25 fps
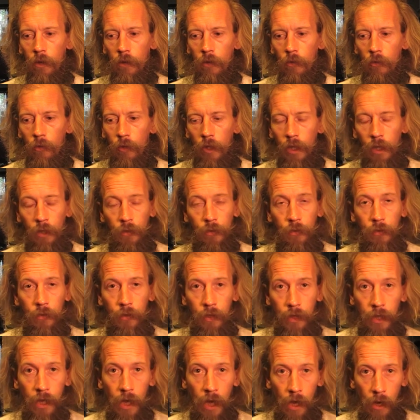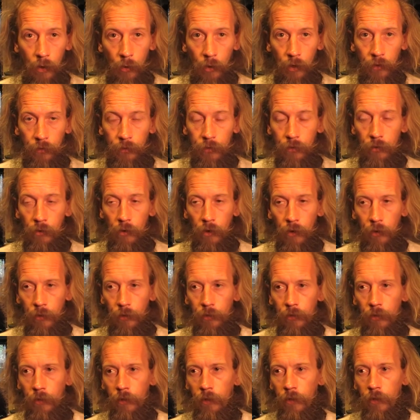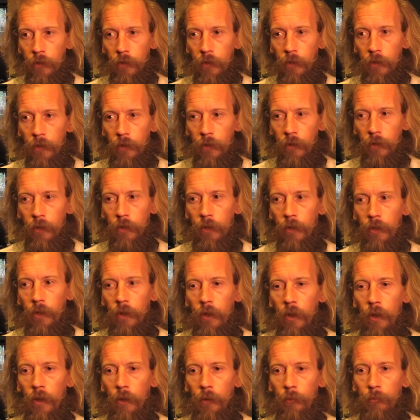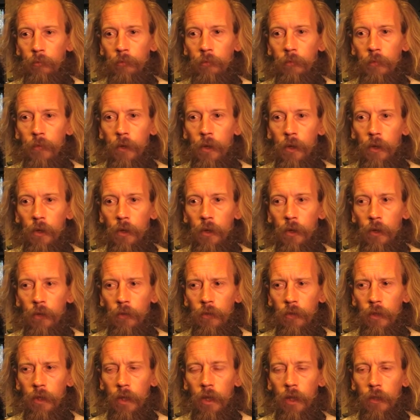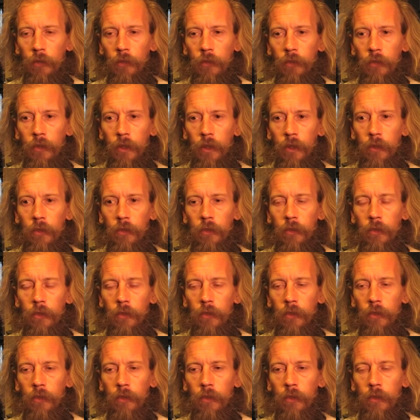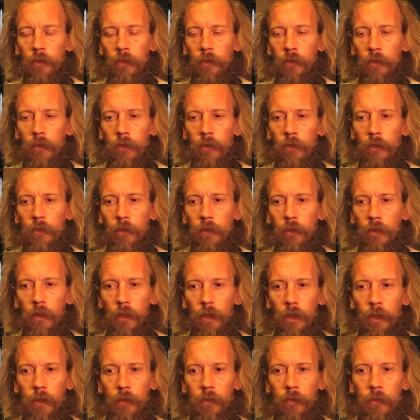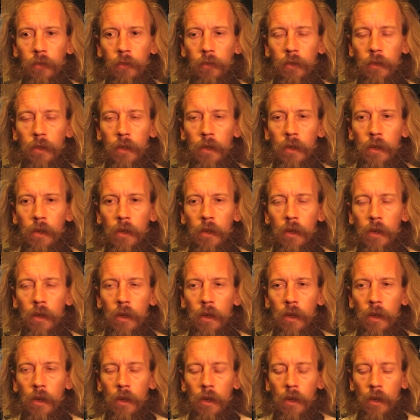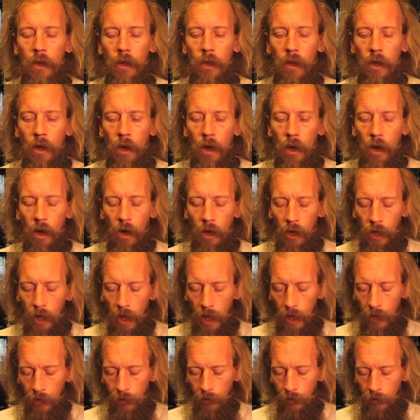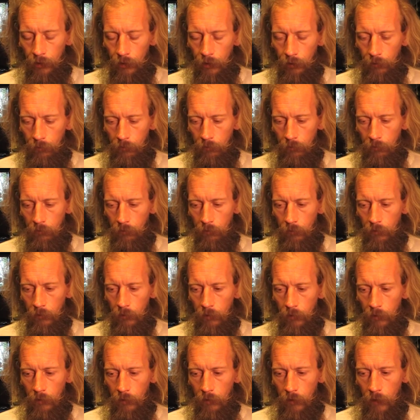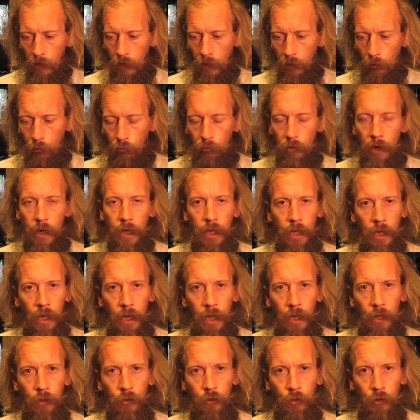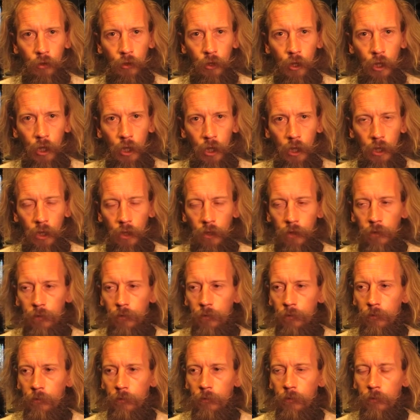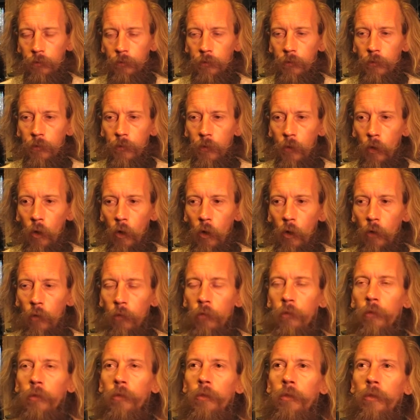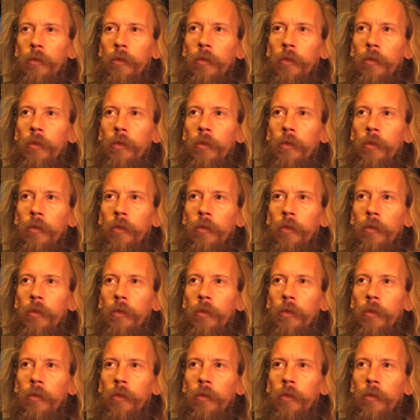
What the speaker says: really see how I've grown over the last 6 years. I had a little recollection earlier of,